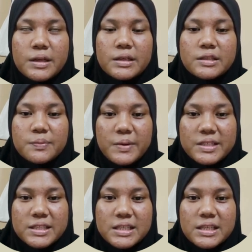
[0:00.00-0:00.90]

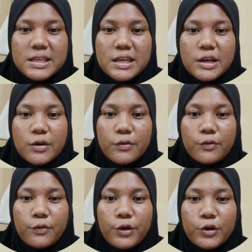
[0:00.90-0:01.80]
specially
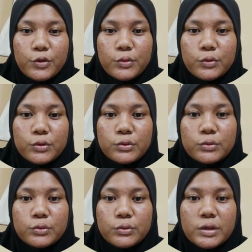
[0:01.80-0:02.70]
for you to